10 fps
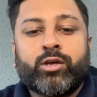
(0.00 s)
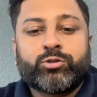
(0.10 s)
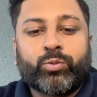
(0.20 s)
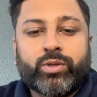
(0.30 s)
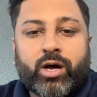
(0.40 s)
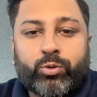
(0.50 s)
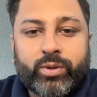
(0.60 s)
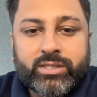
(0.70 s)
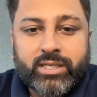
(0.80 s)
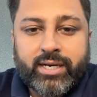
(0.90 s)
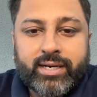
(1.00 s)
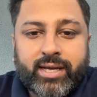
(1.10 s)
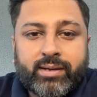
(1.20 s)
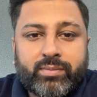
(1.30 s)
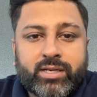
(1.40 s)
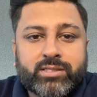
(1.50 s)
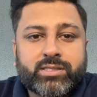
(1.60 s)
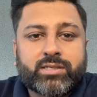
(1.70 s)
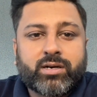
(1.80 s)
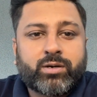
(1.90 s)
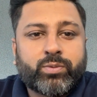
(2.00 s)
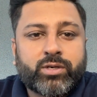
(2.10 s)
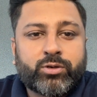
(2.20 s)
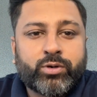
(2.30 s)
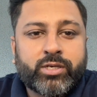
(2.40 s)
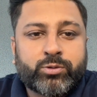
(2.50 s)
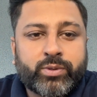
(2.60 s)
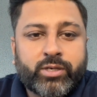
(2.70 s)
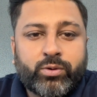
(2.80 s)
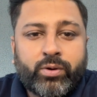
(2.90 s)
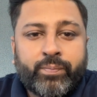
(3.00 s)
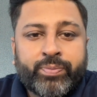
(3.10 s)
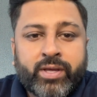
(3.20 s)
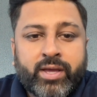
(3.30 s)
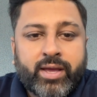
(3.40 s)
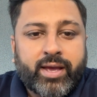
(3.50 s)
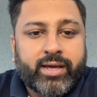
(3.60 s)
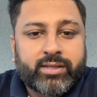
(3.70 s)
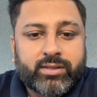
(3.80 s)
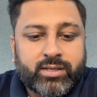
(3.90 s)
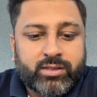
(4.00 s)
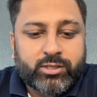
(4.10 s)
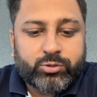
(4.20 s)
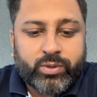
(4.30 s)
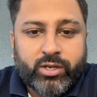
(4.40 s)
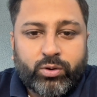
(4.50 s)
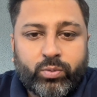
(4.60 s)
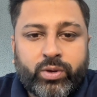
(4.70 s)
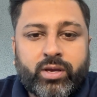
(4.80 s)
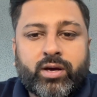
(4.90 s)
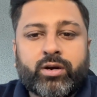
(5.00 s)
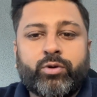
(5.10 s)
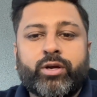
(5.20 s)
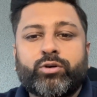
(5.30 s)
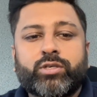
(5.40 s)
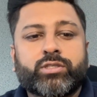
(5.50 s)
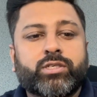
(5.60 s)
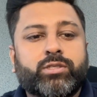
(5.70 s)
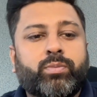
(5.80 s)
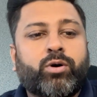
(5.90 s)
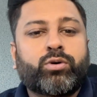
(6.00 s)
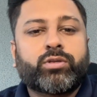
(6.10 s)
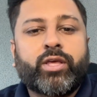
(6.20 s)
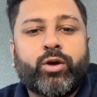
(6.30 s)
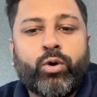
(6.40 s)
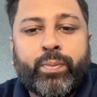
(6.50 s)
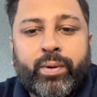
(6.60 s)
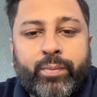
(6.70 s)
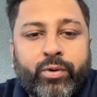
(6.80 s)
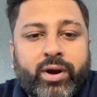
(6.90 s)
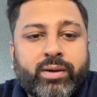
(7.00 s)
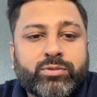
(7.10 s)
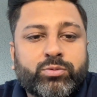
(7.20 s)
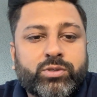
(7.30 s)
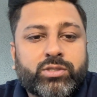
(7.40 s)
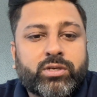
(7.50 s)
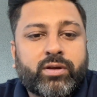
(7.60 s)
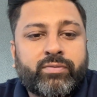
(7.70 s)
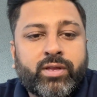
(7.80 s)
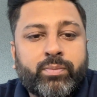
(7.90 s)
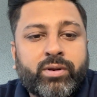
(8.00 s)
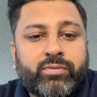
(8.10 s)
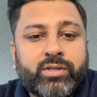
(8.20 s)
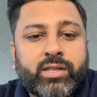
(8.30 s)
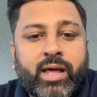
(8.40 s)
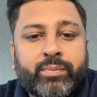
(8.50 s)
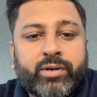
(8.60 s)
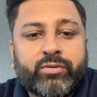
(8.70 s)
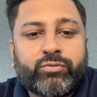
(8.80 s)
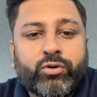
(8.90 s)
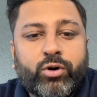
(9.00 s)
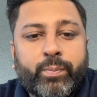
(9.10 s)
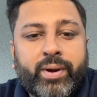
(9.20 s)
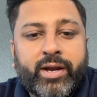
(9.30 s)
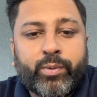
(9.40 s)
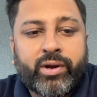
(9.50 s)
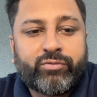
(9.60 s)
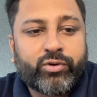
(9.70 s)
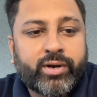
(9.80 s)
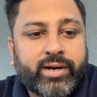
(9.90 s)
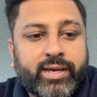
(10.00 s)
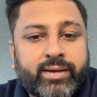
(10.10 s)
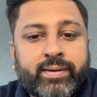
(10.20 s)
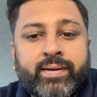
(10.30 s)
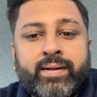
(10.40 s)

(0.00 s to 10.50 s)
So without wasting any time, let's start with today's video. And in this video, we are going to discuss about the open programs which are available with Lambton for May 24 intake.